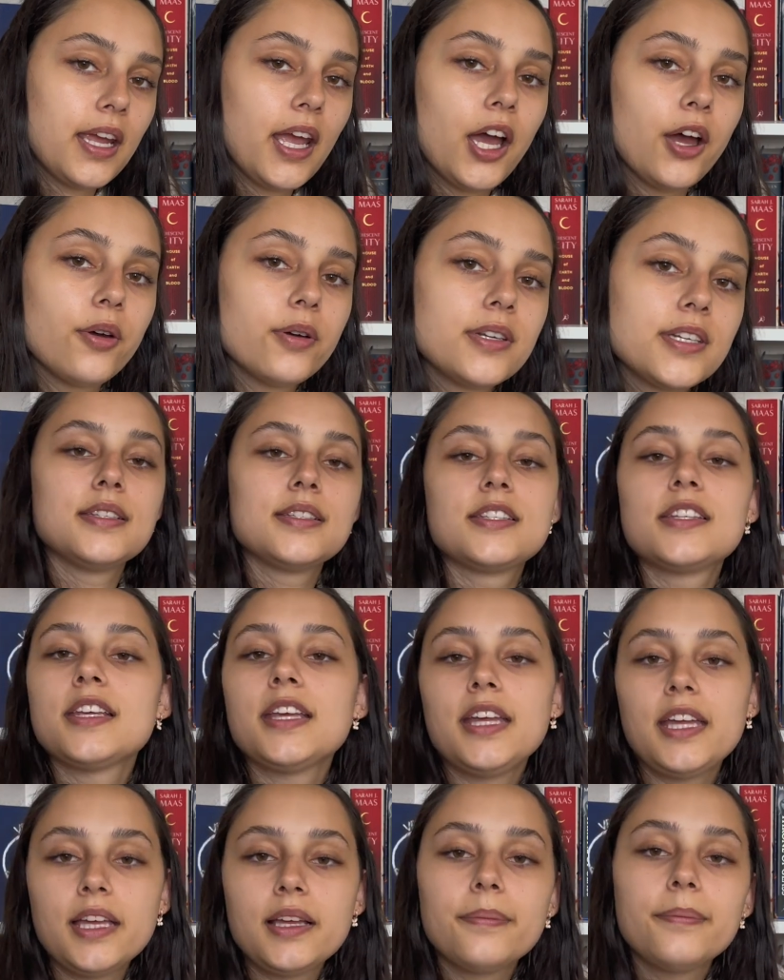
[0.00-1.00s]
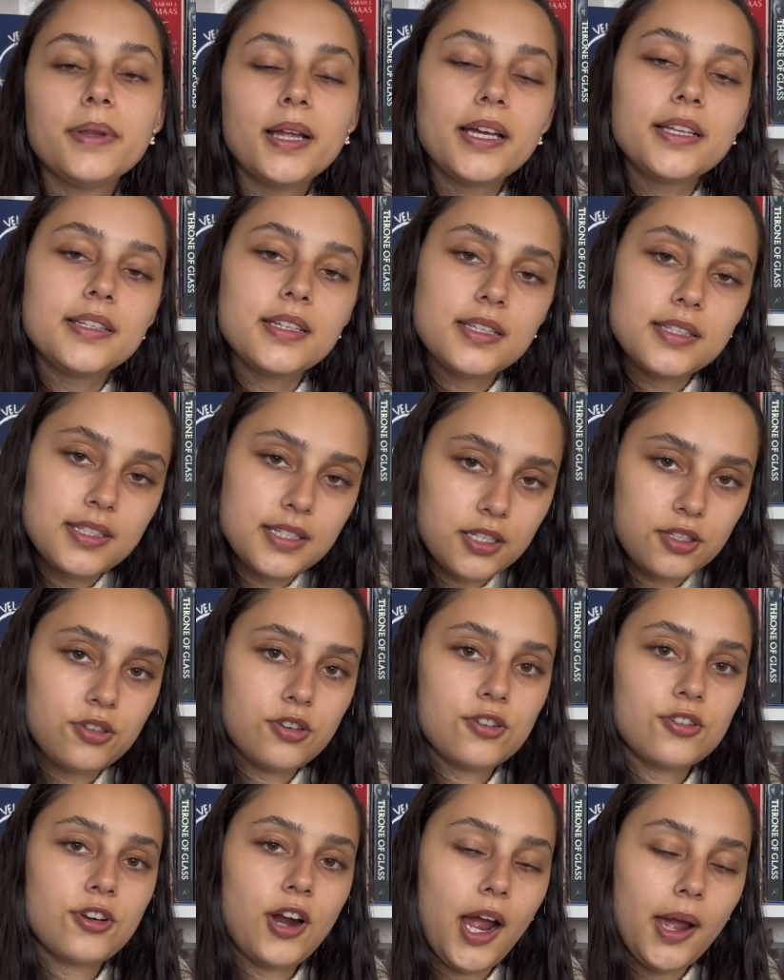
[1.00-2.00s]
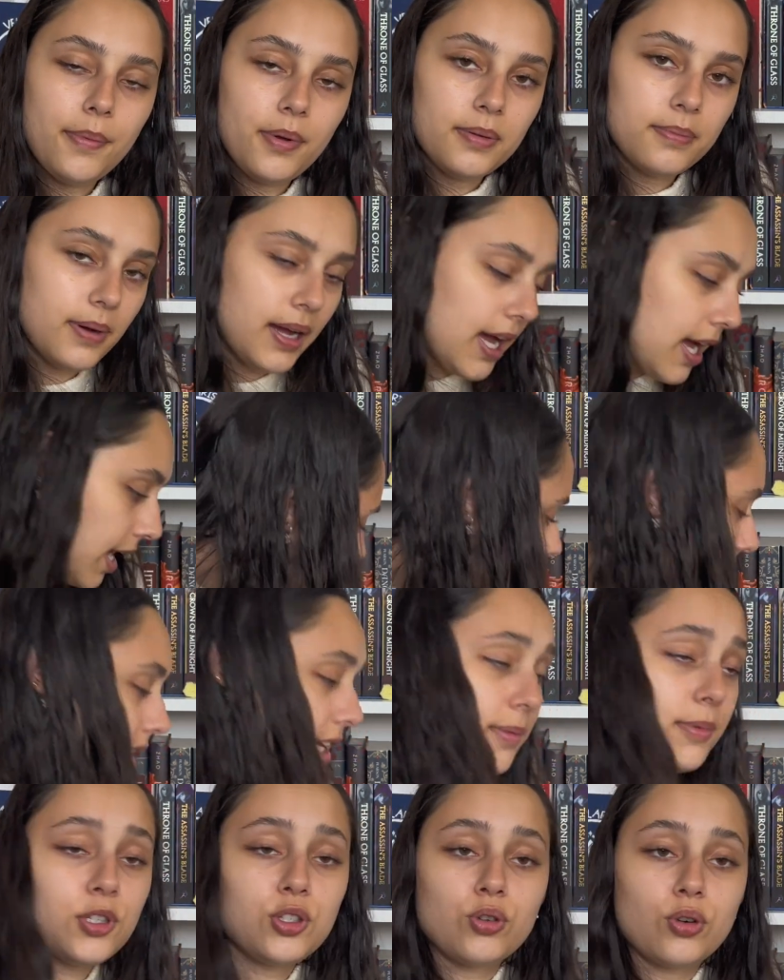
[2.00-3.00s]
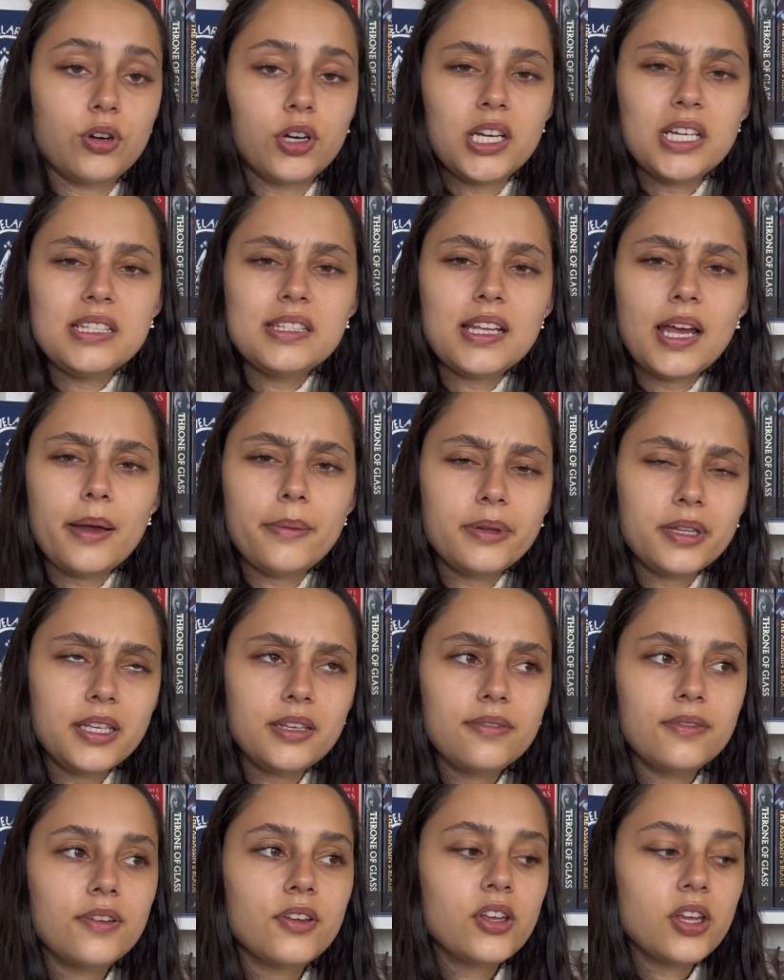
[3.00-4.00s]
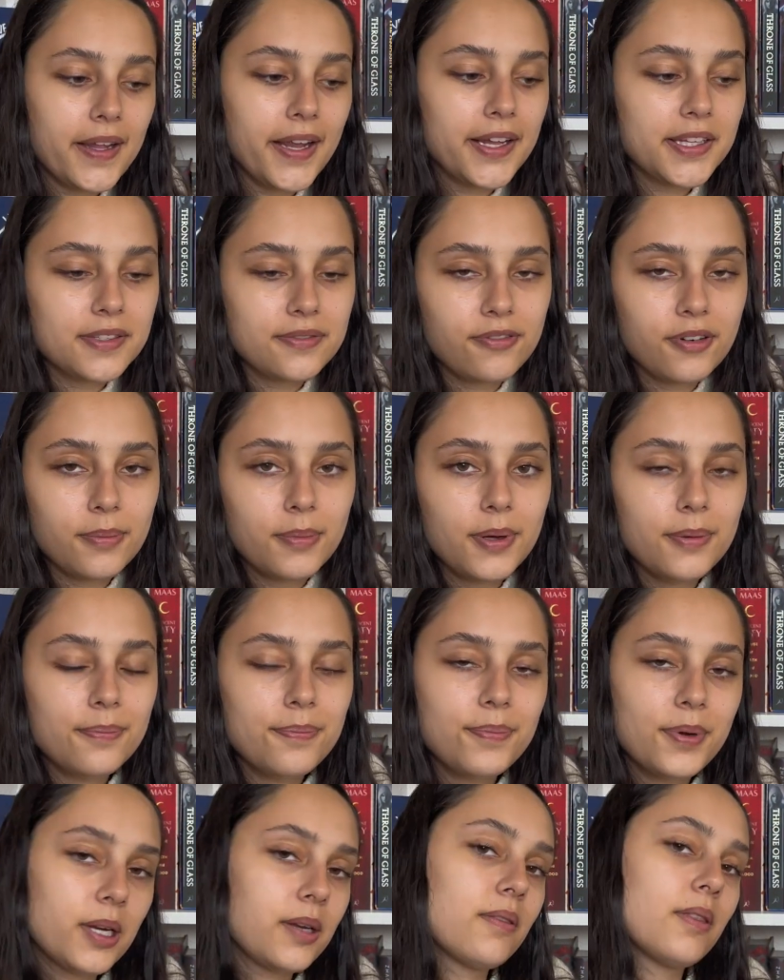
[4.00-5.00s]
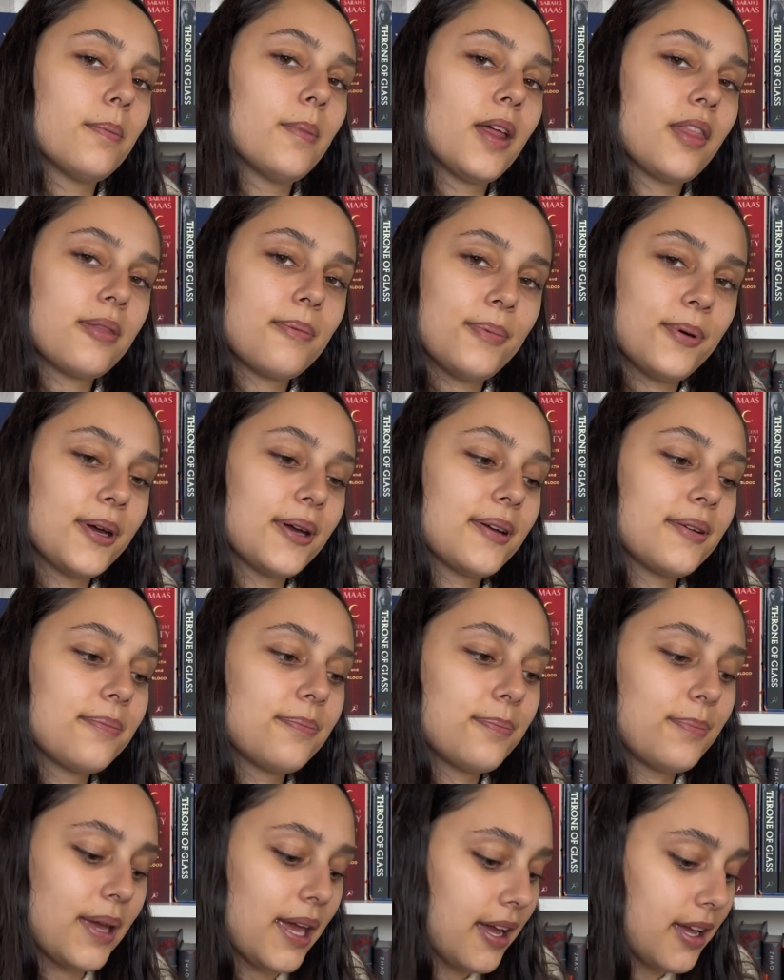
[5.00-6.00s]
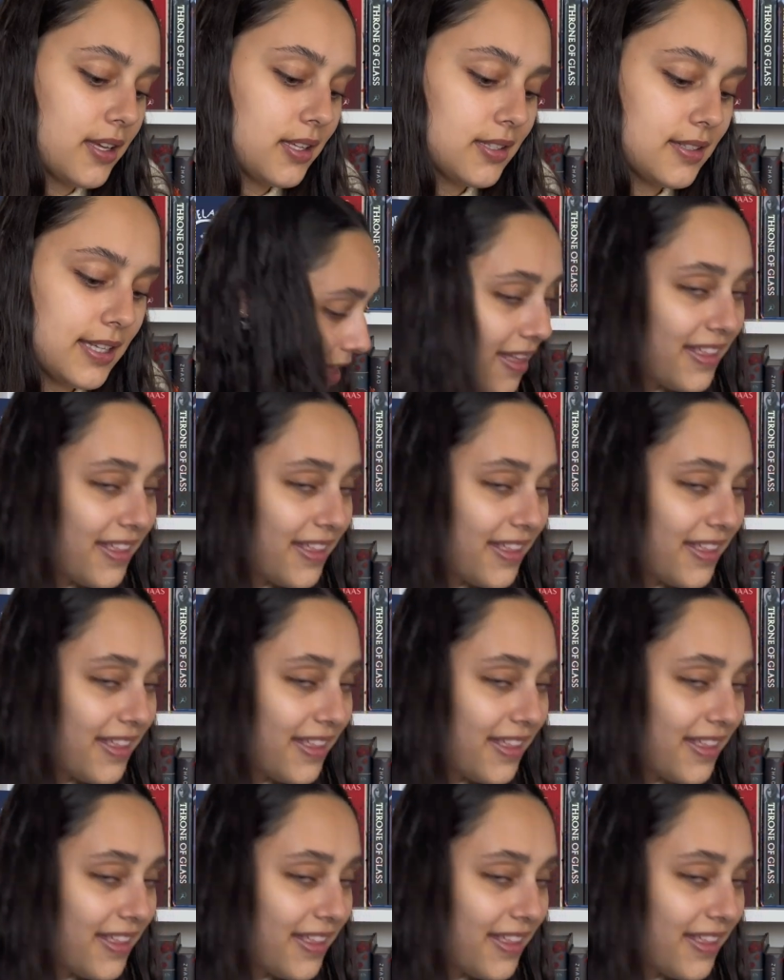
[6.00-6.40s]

out is Ink Blood Sister Scribe by Emma Torres, I believe. It's from a Book of the Month book pick.